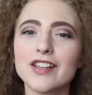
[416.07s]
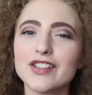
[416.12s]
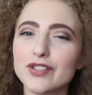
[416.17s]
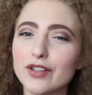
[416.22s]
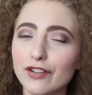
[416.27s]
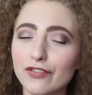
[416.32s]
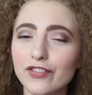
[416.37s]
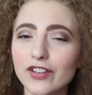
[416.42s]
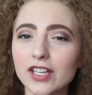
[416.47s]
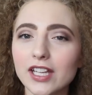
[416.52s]

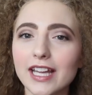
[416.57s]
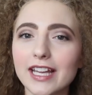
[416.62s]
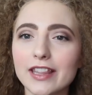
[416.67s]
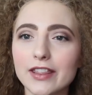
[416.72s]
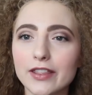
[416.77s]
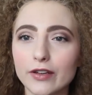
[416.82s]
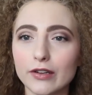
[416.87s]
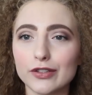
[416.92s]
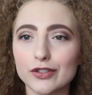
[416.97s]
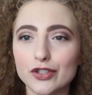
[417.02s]
So I feel
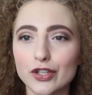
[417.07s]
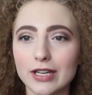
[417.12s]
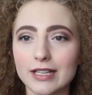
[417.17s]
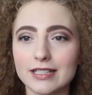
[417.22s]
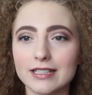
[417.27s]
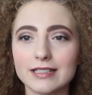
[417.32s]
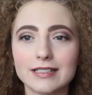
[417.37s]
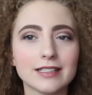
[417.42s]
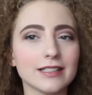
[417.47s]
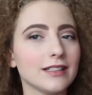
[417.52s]
like they're
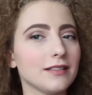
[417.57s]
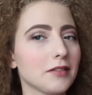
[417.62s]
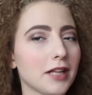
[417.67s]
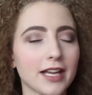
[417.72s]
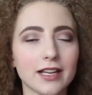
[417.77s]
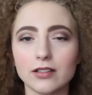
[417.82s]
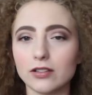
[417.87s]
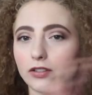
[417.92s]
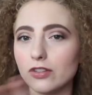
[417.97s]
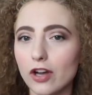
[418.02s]
just
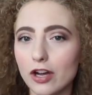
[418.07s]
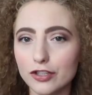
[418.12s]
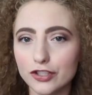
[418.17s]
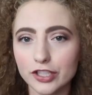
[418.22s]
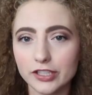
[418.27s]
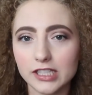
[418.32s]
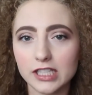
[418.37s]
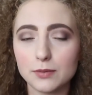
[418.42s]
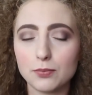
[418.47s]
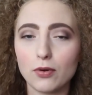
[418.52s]
like
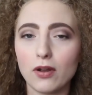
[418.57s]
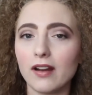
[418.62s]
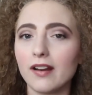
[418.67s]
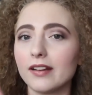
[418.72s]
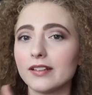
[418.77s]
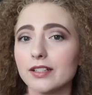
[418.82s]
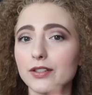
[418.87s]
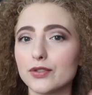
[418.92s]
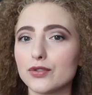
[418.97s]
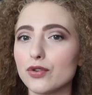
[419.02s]
launching this
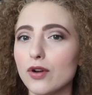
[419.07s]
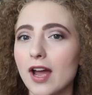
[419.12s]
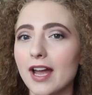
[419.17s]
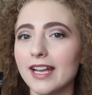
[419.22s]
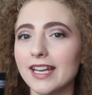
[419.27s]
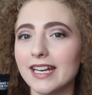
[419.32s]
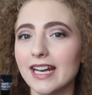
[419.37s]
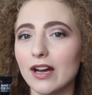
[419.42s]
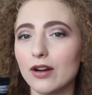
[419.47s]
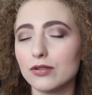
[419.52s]
product,
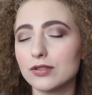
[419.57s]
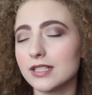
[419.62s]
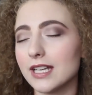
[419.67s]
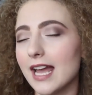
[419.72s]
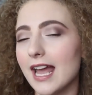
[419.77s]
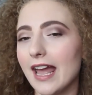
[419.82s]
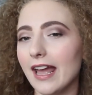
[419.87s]
trying it out,